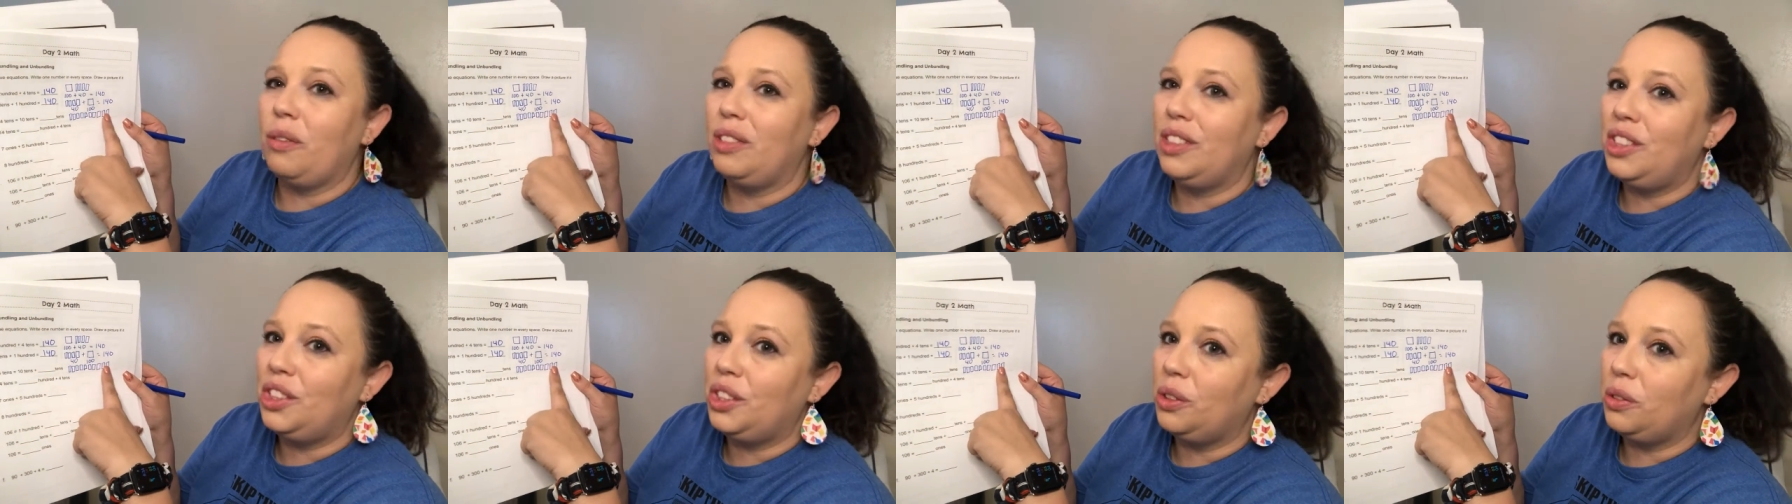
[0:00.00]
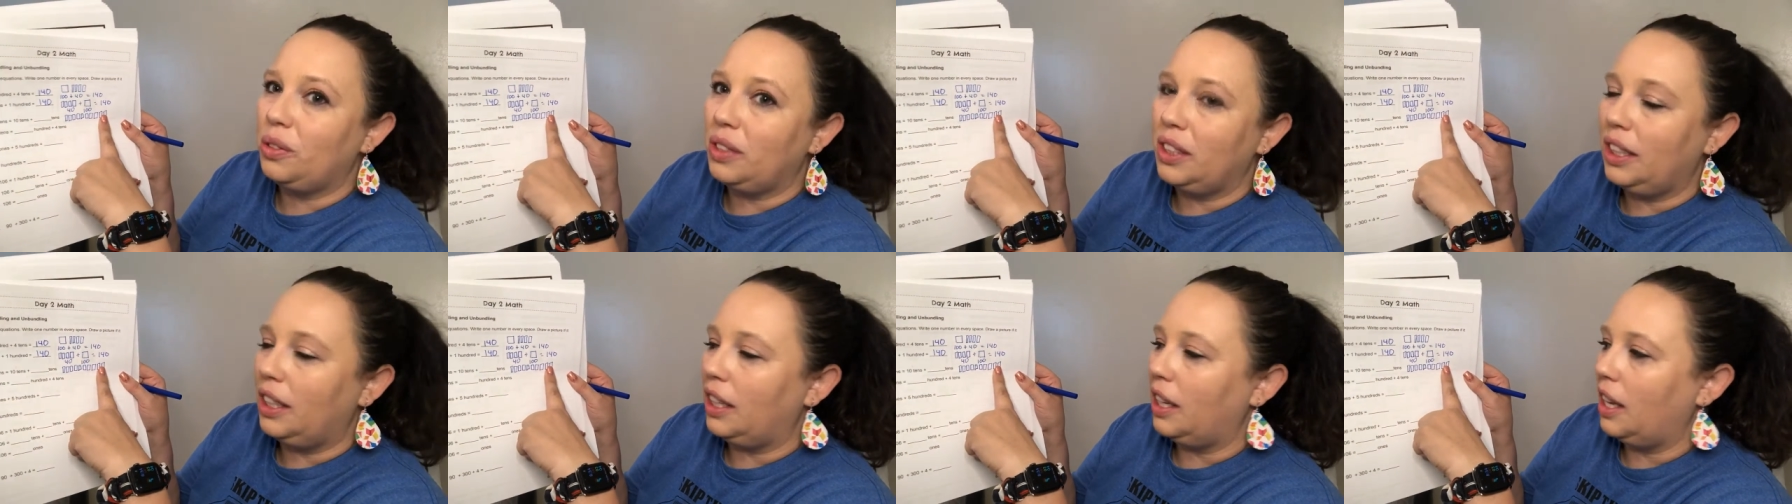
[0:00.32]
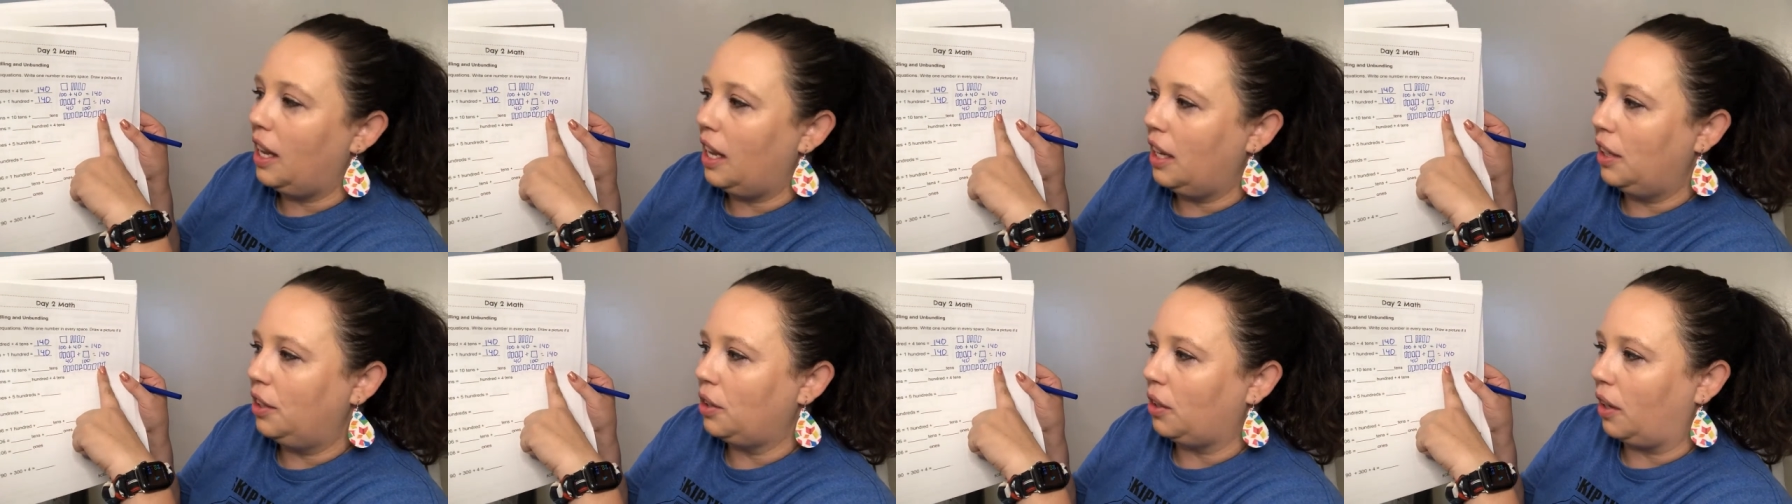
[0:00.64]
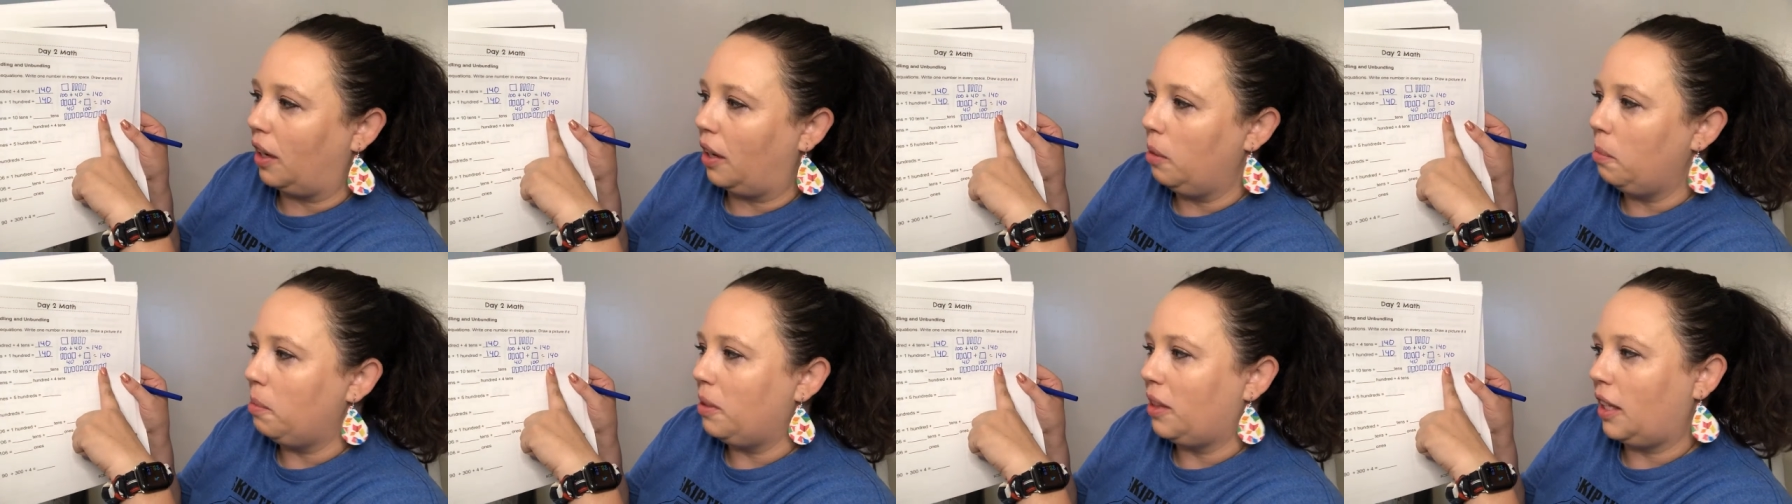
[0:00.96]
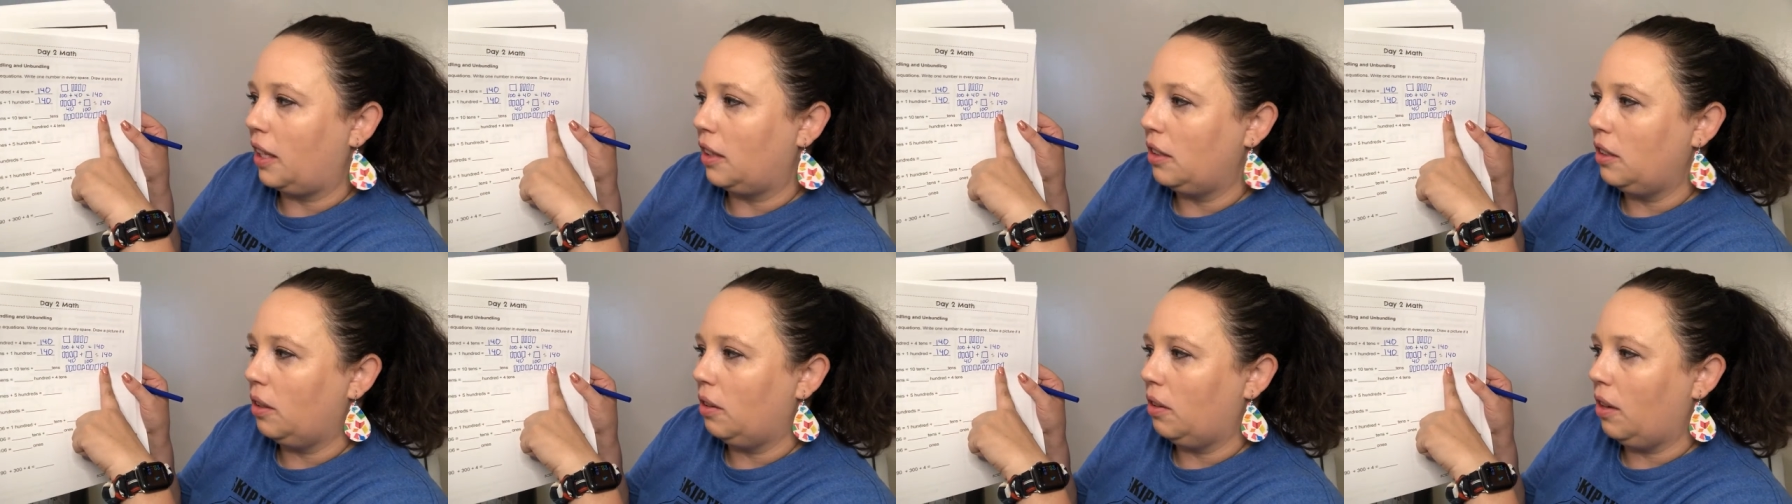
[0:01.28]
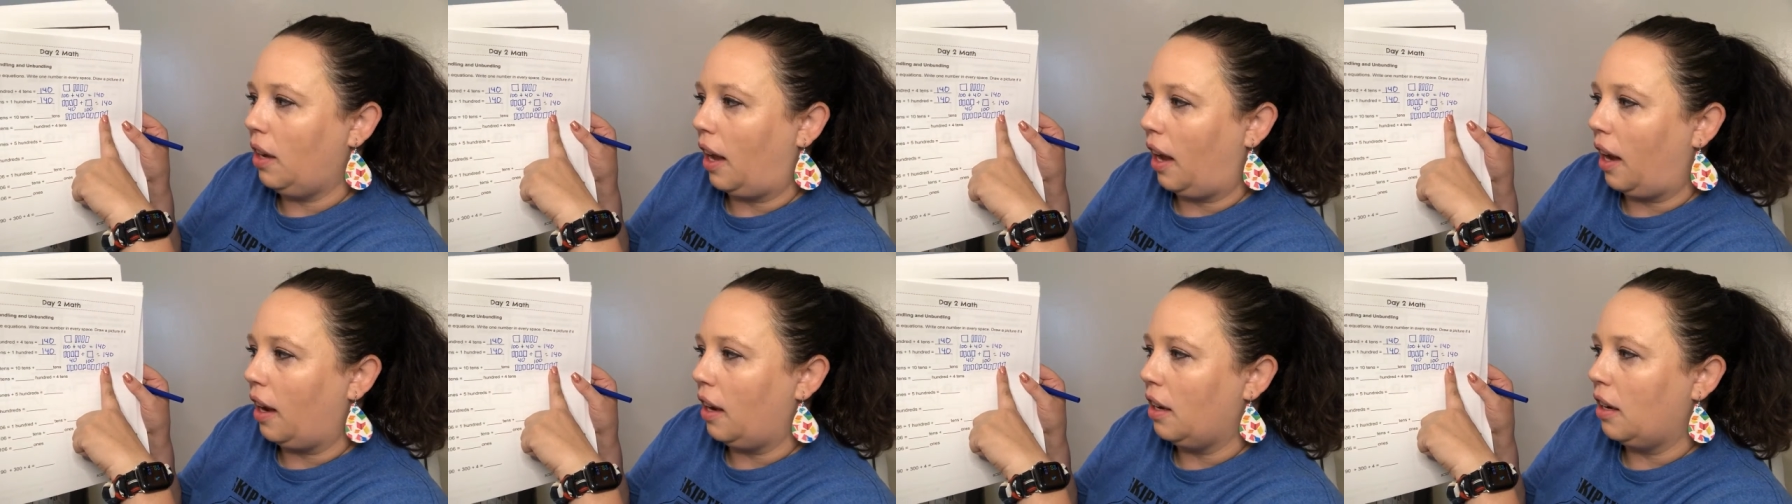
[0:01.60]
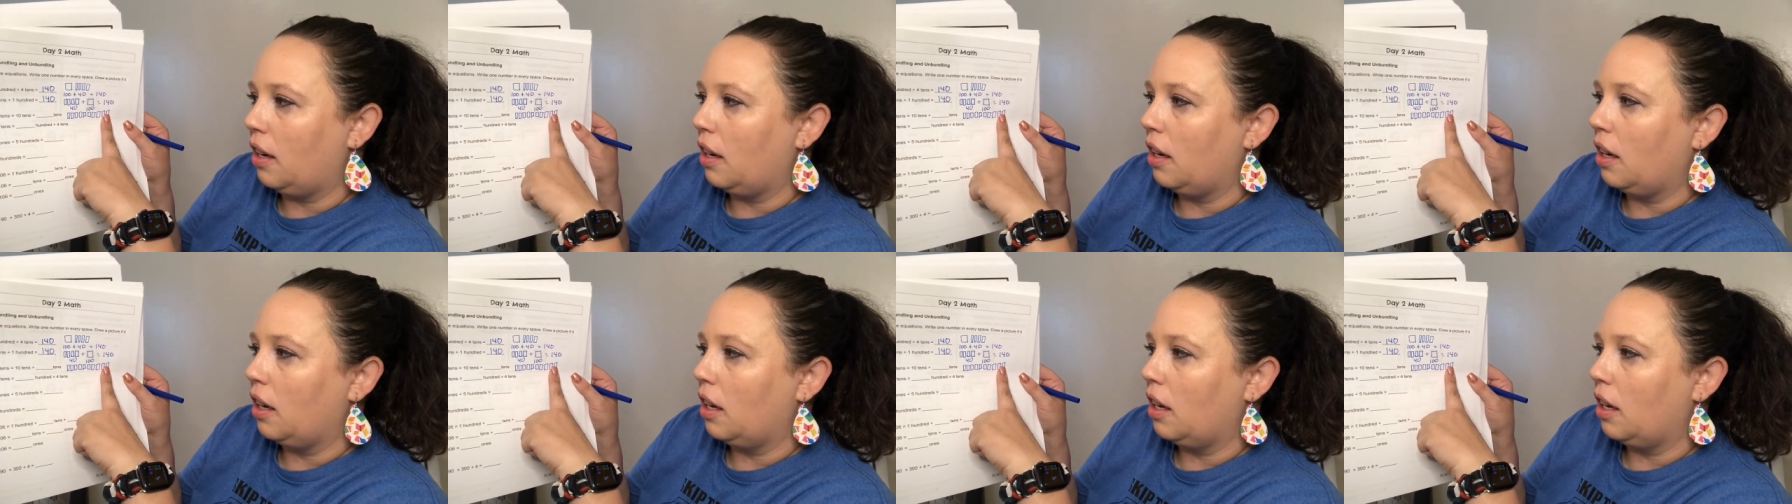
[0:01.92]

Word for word: which is really 100, but that's okay.